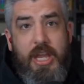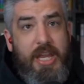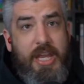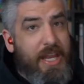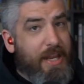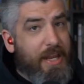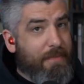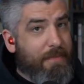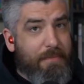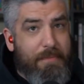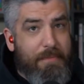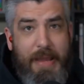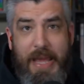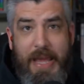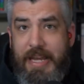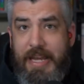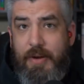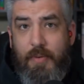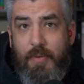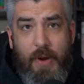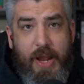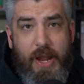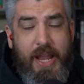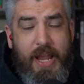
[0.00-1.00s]
in many
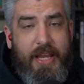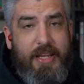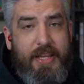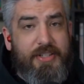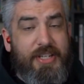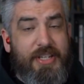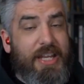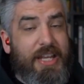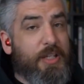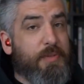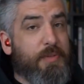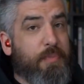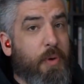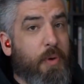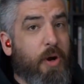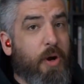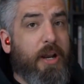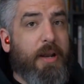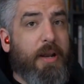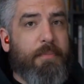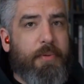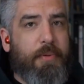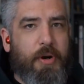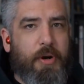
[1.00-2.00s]
ways is
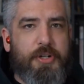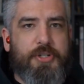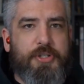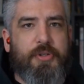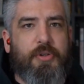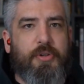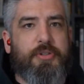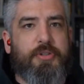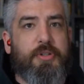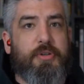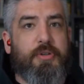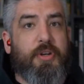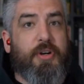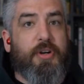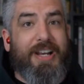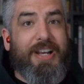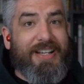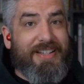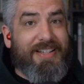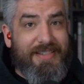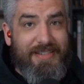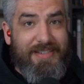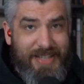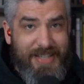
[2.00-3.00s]
part and parcel to their
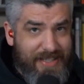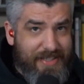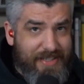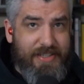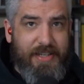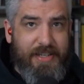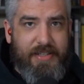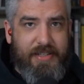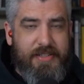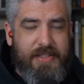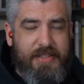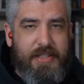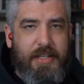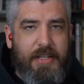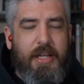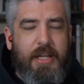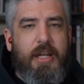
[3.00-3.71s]
existence.